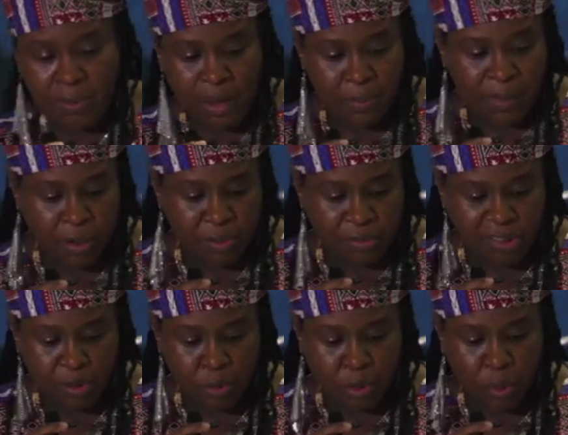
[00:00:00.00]
the Mau Mau
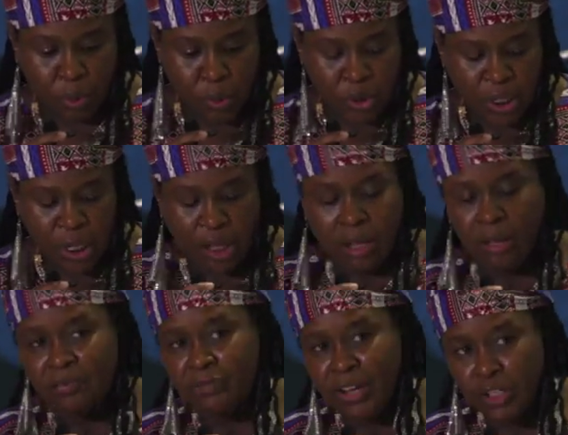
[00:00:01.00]
so-called
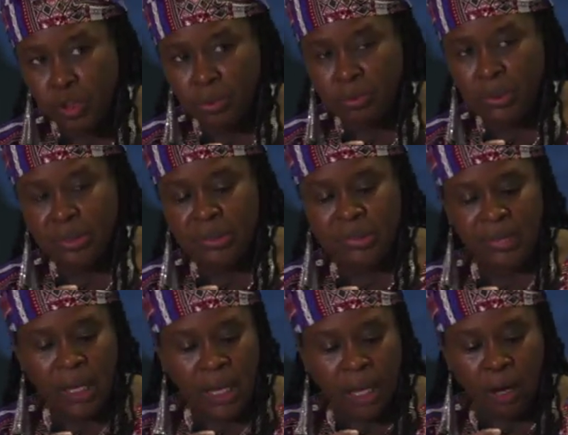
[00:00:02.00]
veterans.
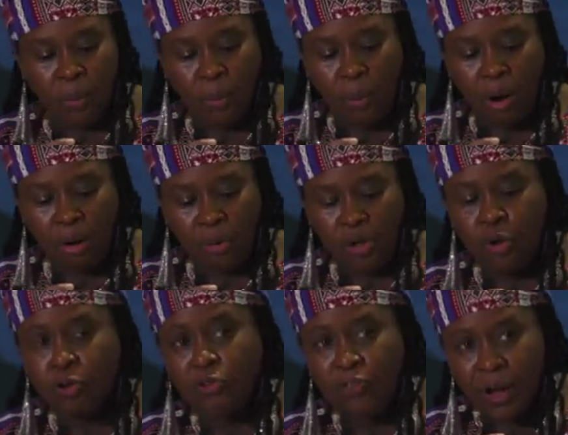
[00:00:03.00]
And what
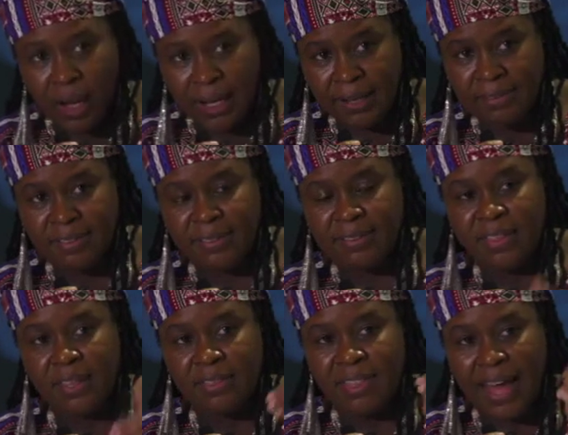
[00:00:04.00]
you find is
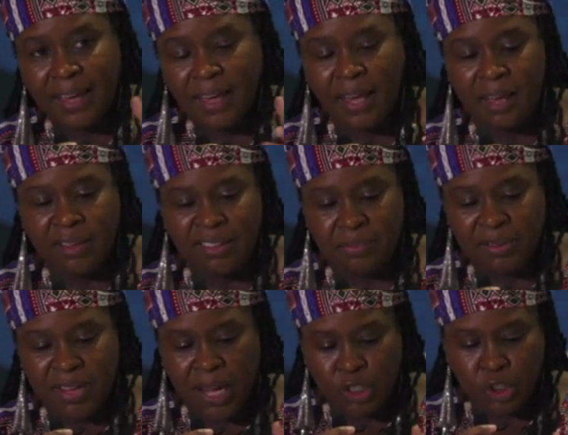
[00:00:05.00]
that that case
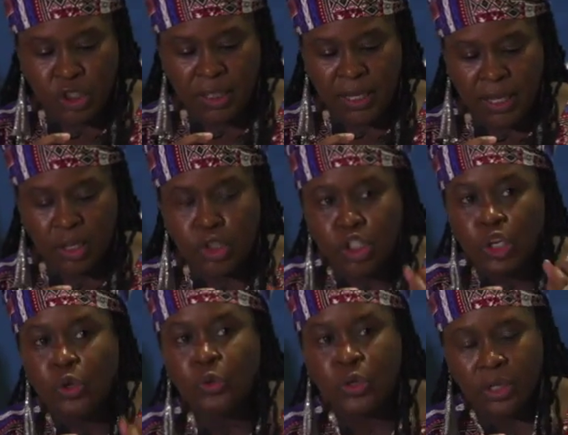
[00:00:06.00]
was actually a
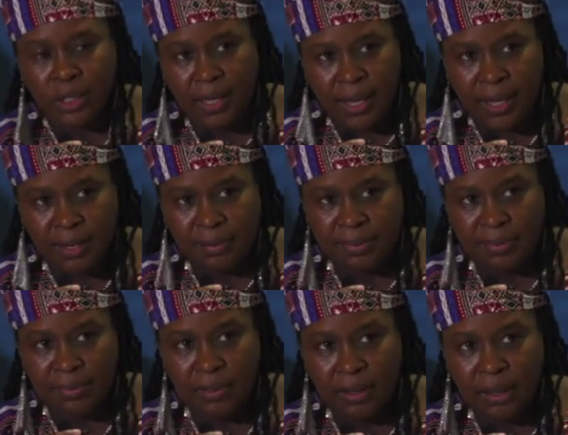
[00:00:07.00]
token
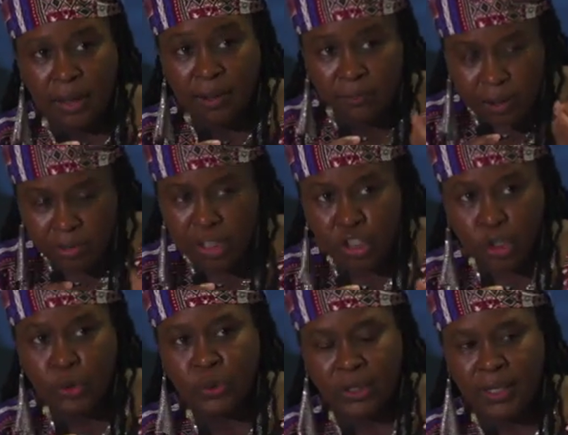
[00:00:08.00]
case, a very
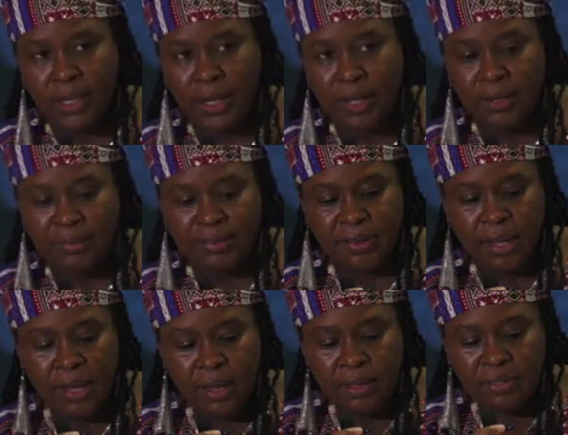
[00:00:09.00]
token case.
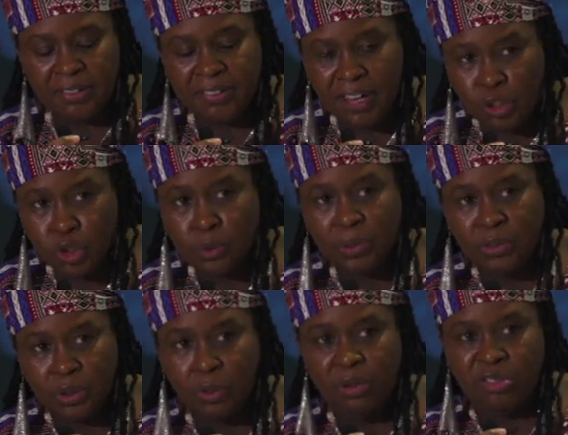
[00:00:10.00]
The
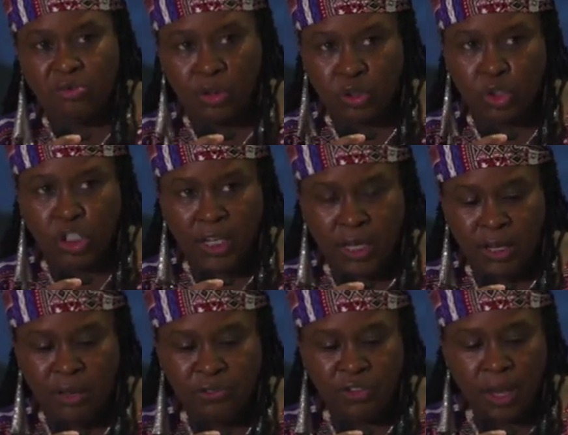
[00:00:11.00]
settlement that was
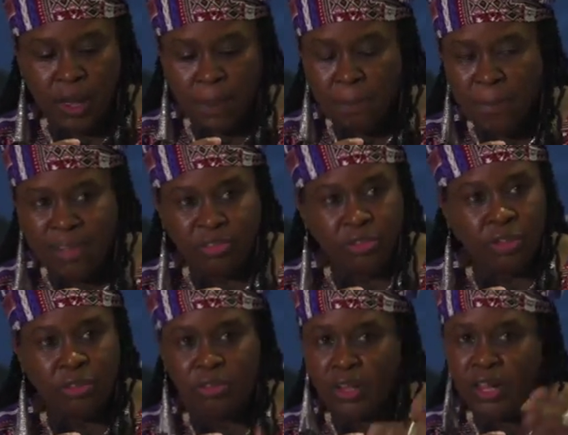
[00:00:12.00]
achieved meant
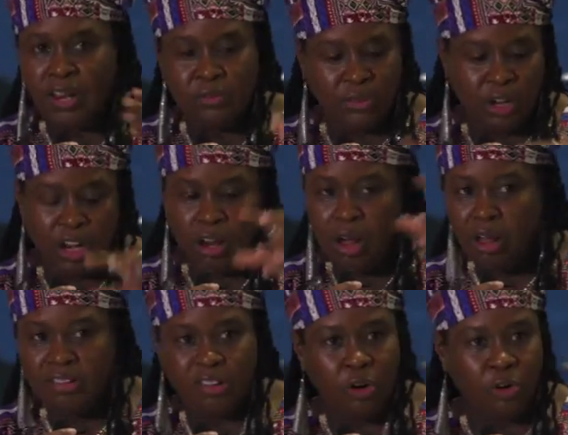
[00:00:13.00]
that the
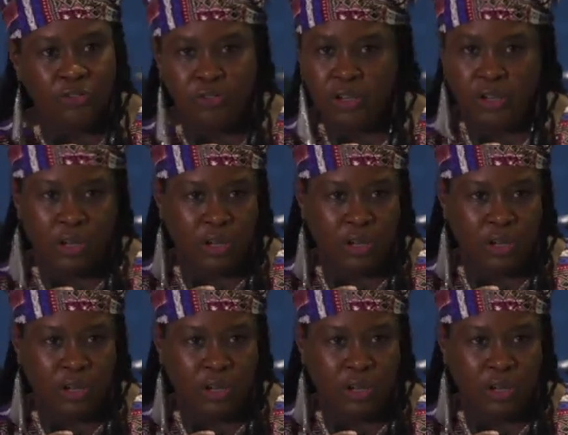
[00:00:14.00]
class of